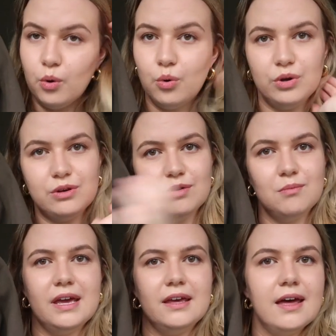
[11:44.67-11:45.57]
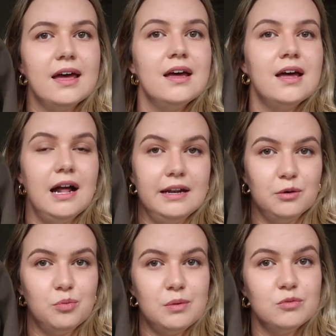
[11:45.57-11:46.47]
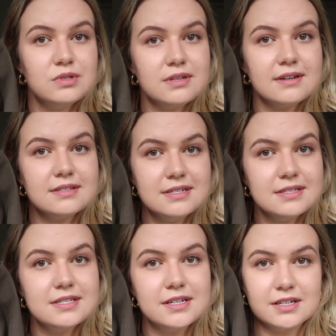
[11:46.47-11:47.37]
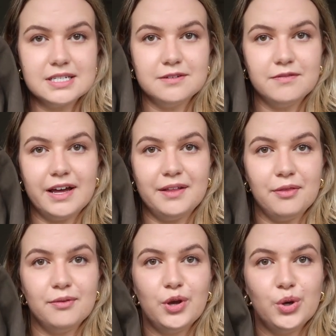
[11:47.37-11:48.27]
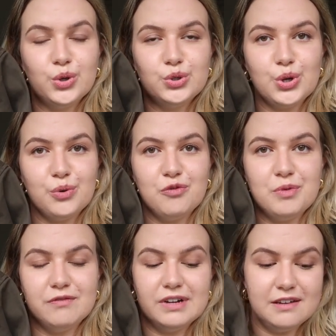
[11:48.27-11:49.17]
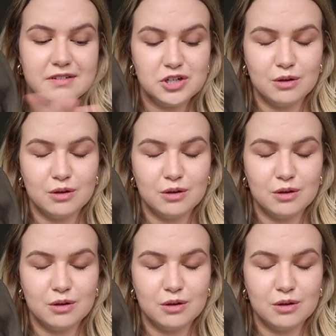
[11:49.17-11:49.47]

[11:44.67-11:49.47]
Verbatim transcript: or you can make it a little bit more sexy and seductive and um, show off a bit of cleavage.